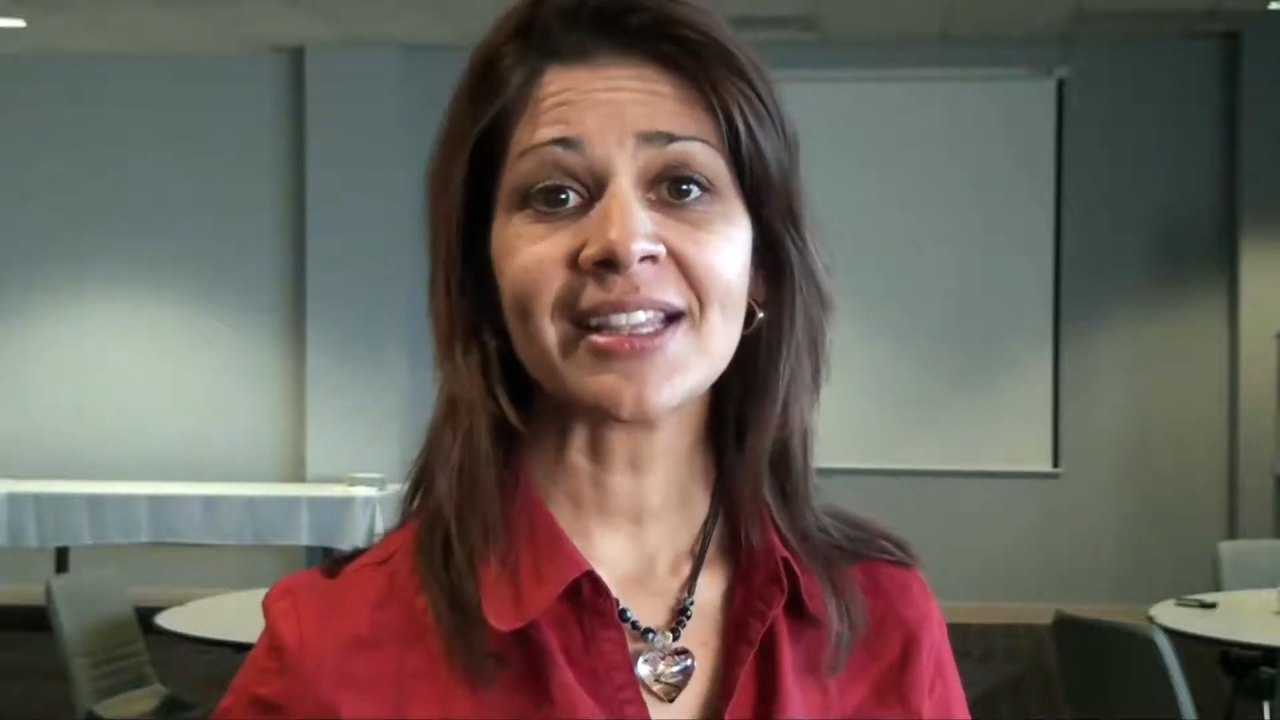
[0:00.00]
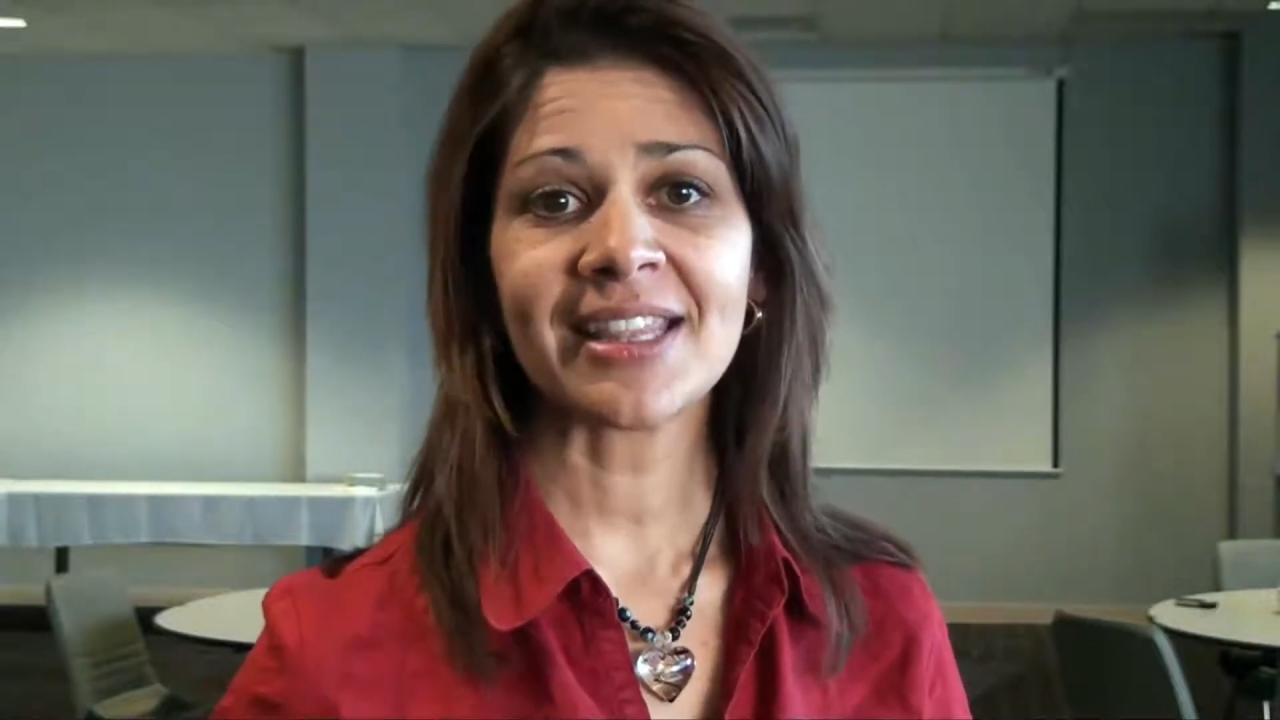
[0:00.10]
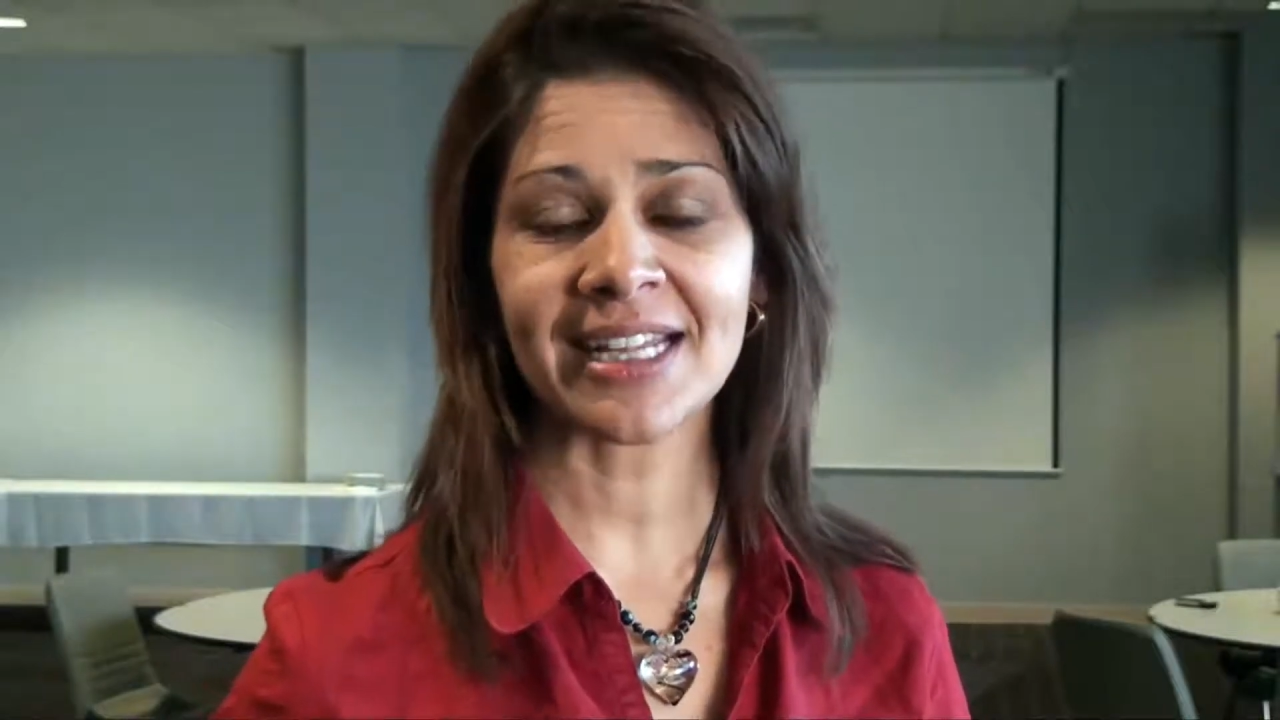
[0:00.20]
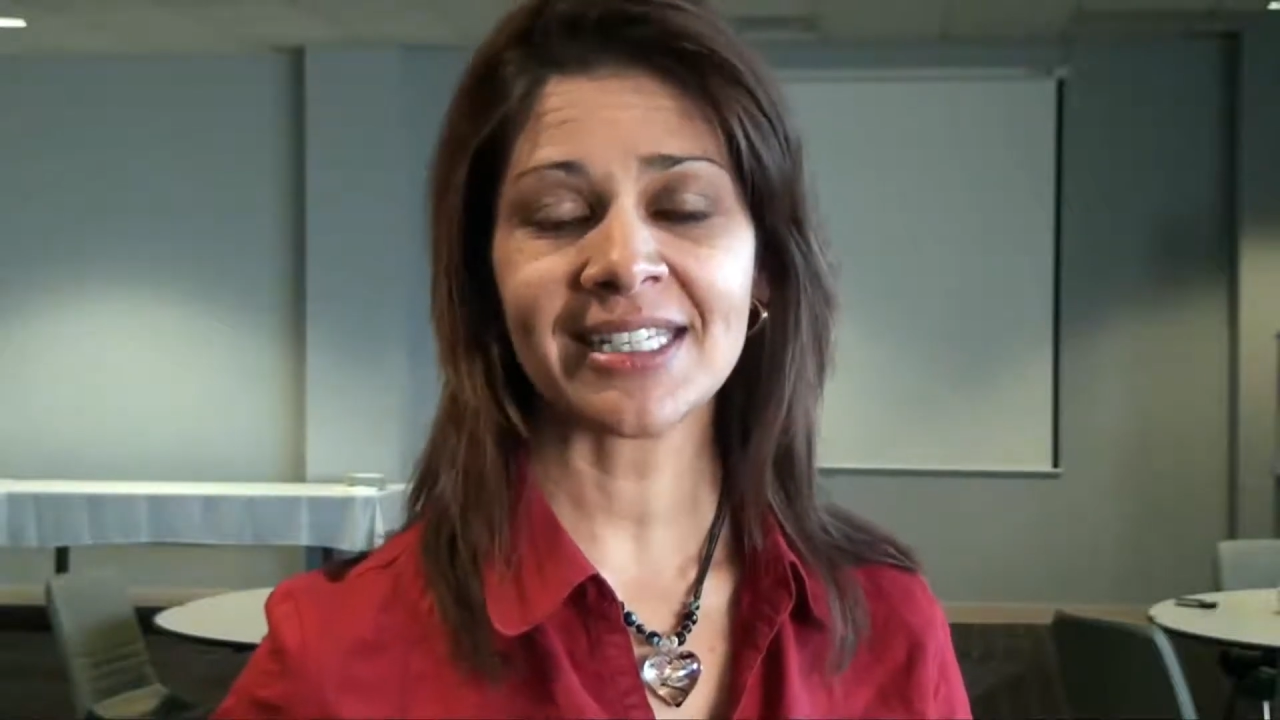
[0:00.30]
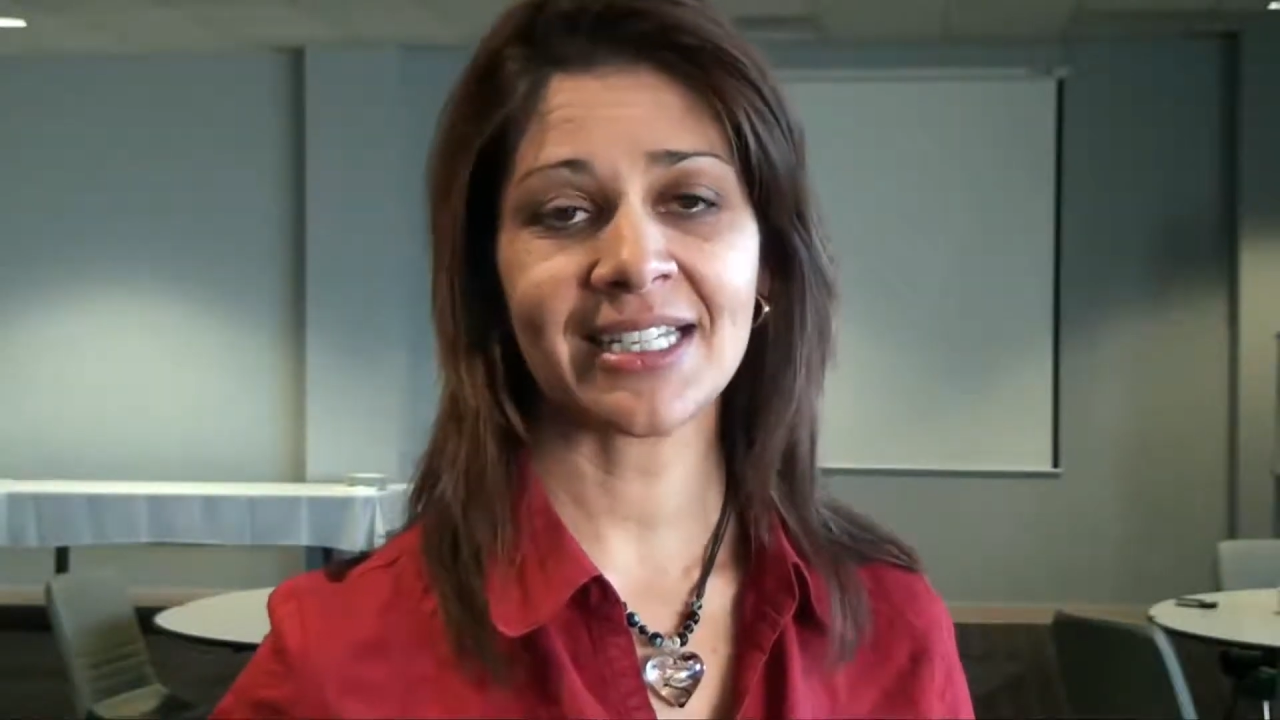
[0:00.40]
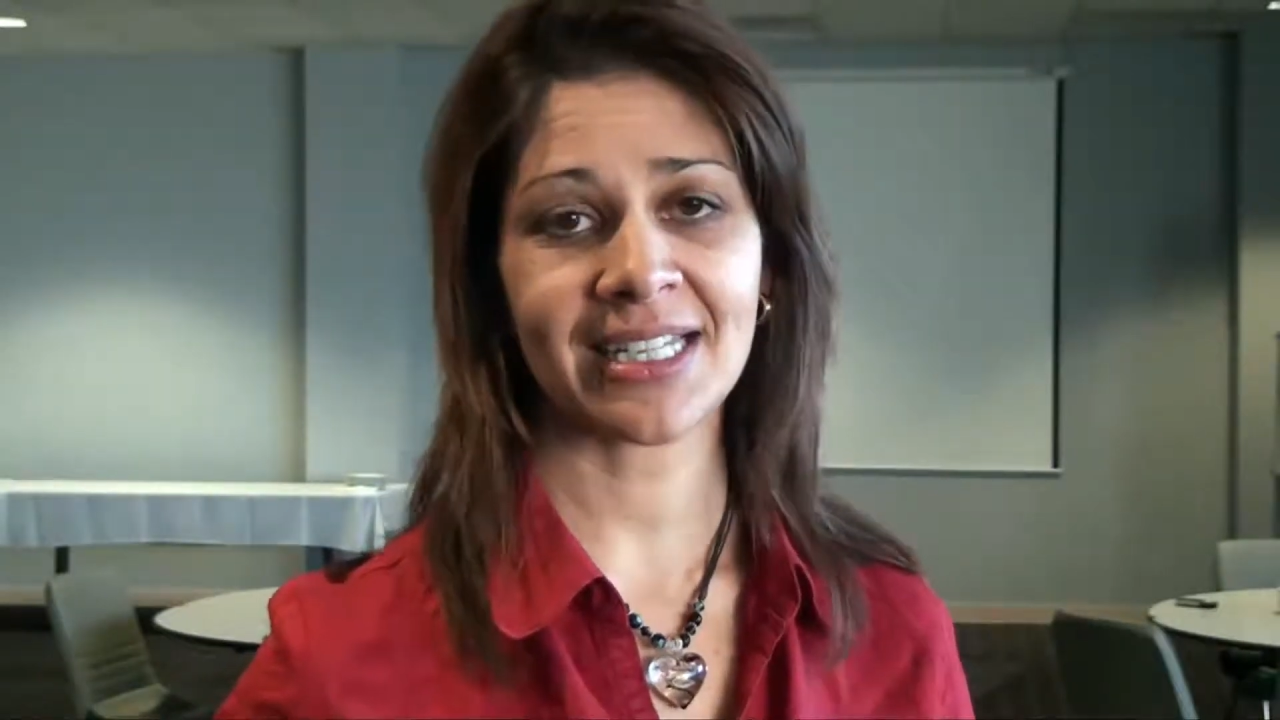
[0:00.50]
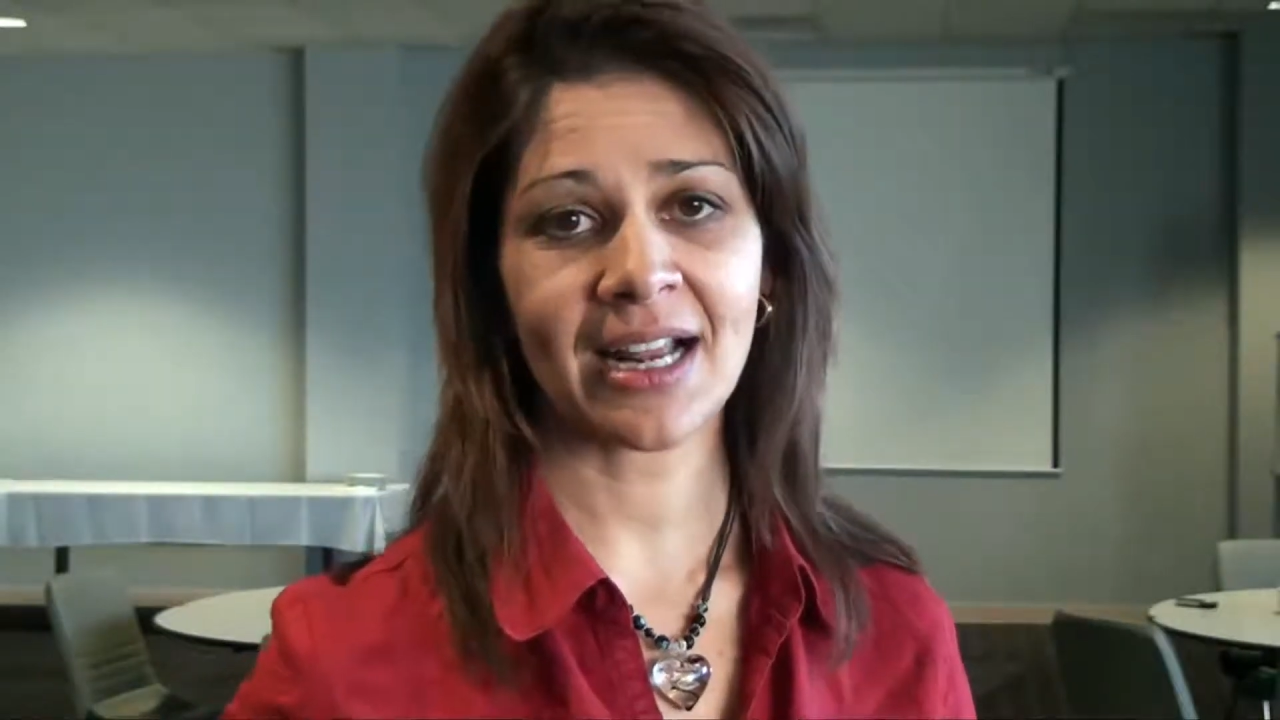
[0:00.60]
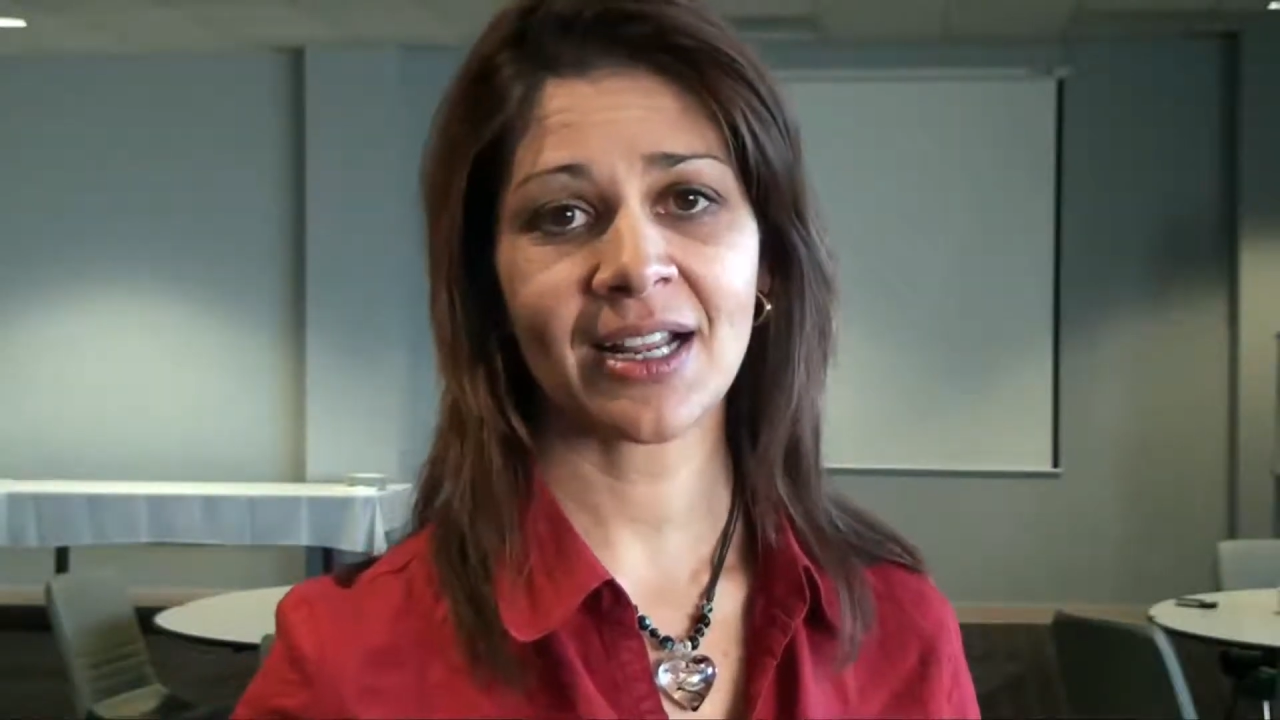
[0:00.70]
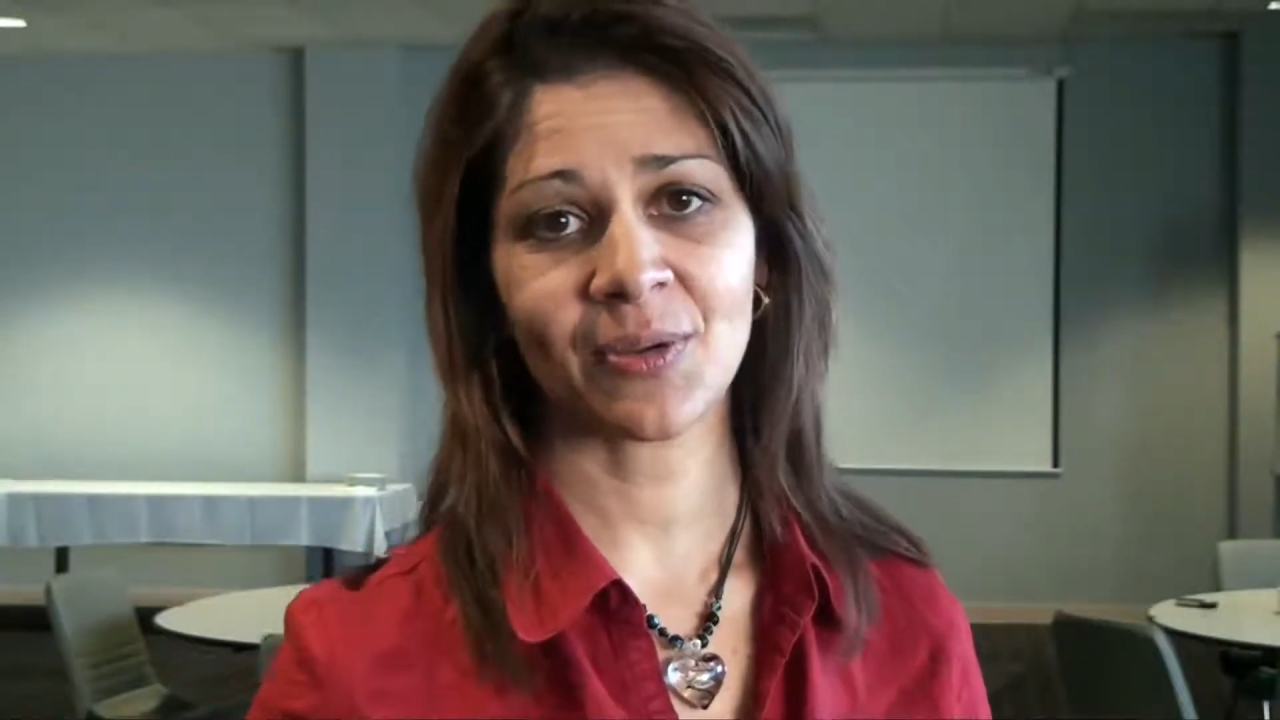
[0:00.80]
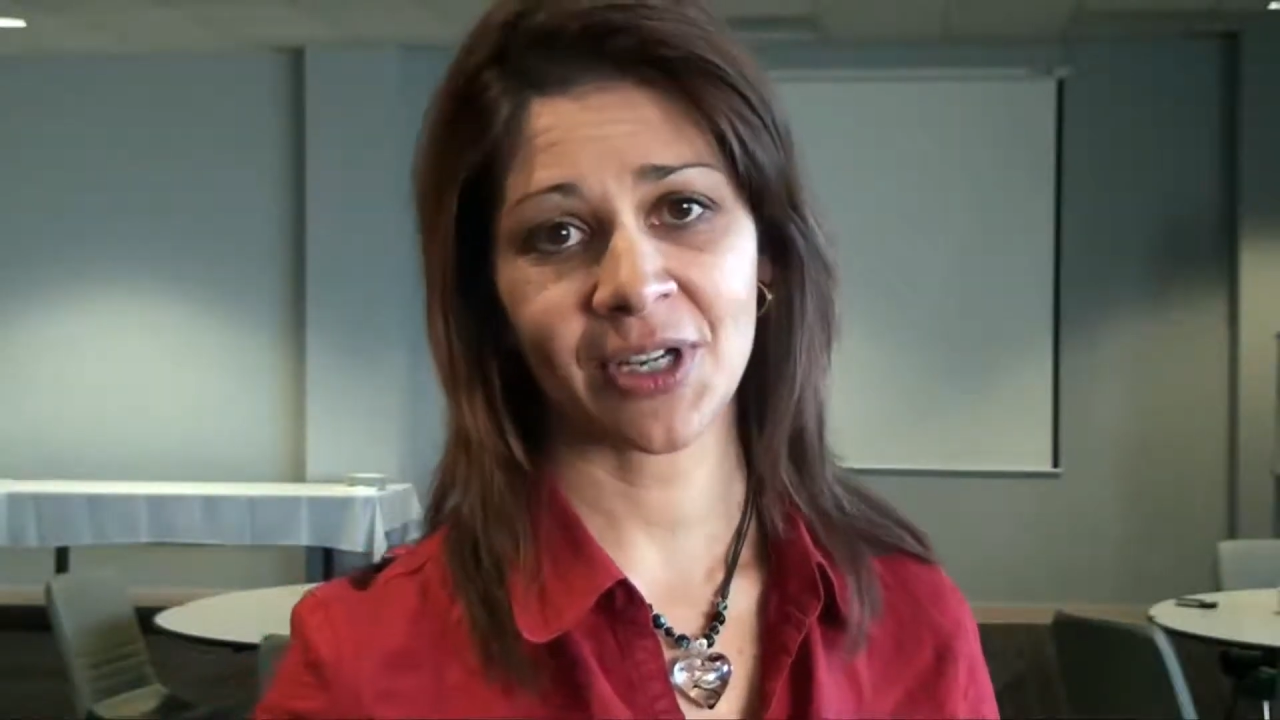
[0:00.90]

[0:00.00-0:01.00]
That's exactly